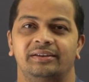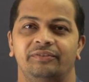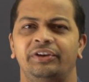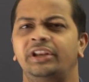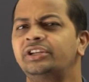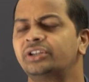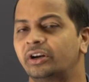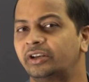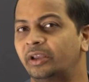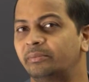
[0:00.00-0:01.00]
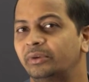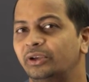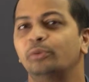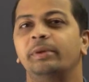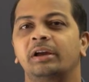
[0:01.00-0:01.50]
Very short time
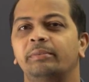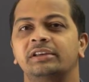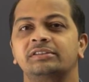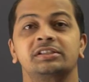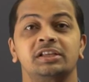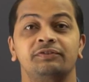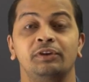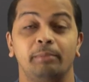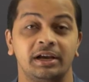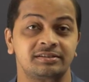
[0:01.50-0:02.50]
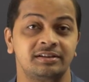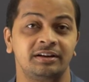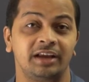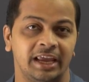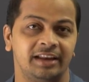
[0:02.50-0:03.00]
you become a successful
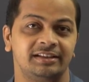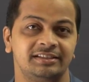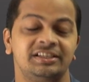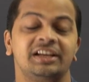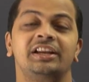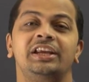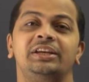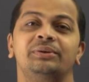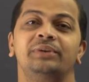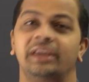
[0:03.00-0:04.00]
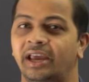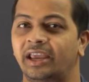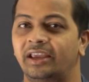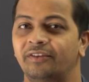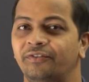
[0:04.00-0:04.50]
master in generative
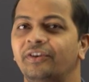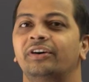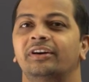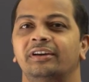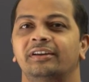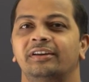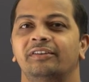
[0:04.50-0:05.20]
AI for